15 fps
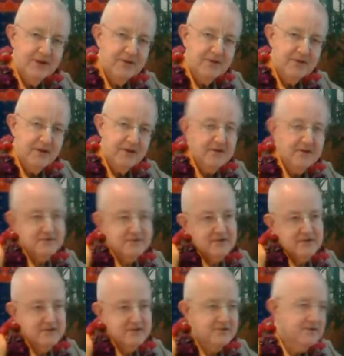other dog,
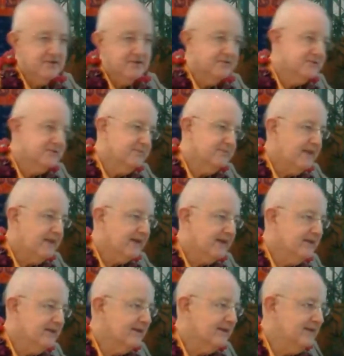shrugged his shoulders, and was back
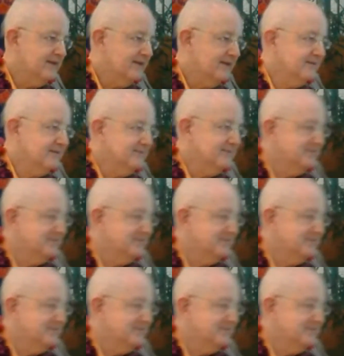and lying down.